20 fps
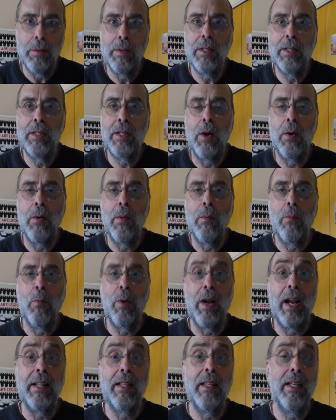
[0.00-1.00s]
So what I
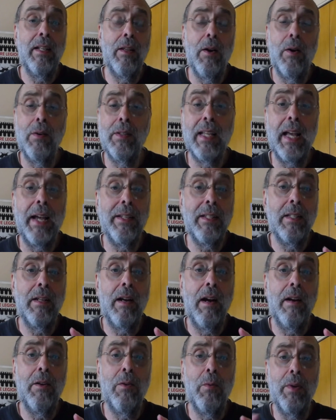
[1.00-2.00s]
did though is I
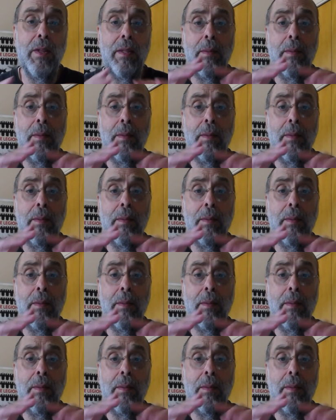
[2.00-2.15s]
started with a